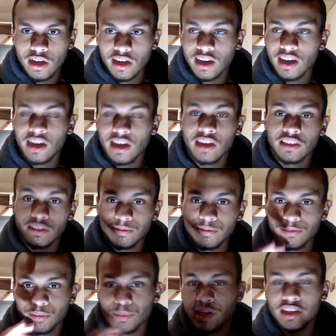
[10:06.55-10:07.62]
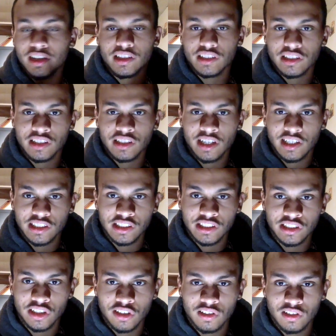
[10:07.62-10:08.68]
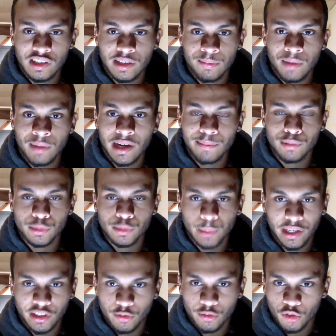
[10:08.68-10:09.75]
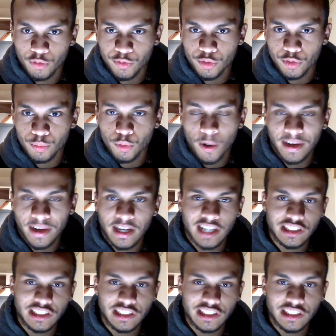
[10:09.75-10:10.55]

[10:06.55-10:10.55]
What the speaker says: For me, this is not necessarily my perspective or viewpoint.